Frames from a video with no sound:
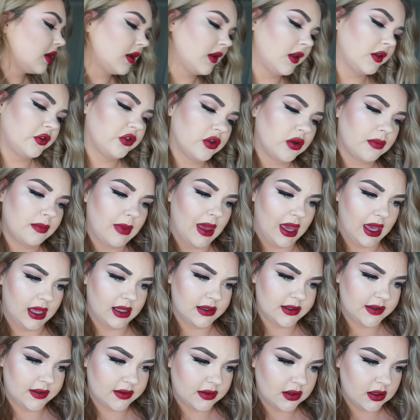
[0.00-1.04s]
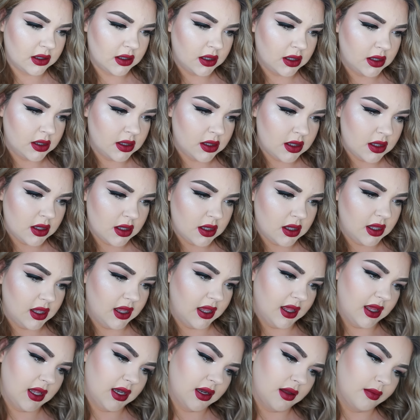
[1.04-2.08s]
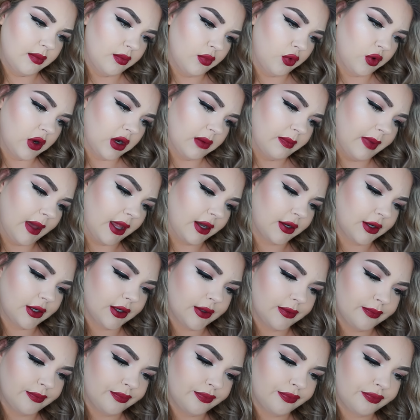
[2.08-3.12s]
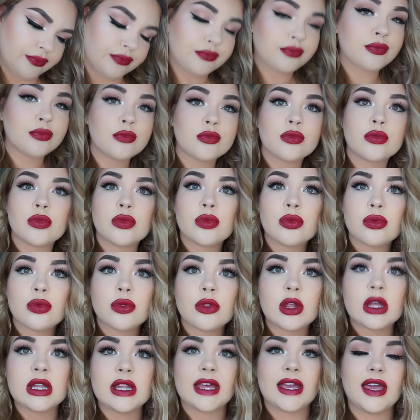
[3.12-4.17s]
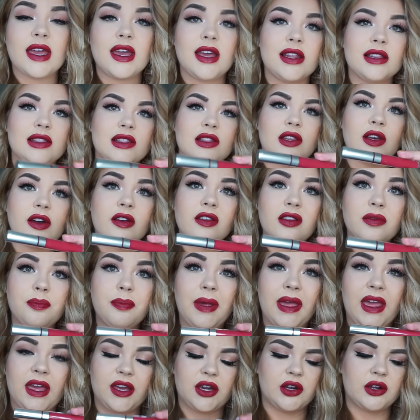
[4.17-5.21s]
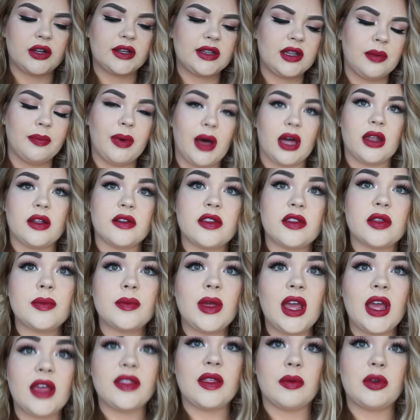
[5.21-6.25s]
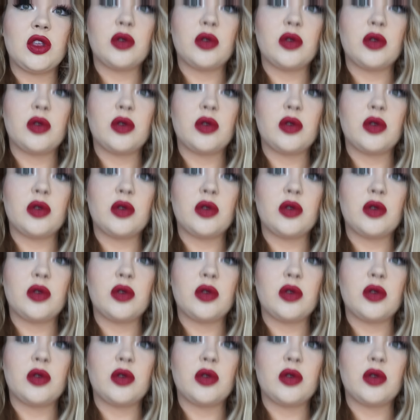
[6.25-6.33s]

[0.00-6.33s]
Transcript: Ultra Matte in More Better. Like, it looks pinker in the bottle to me, and then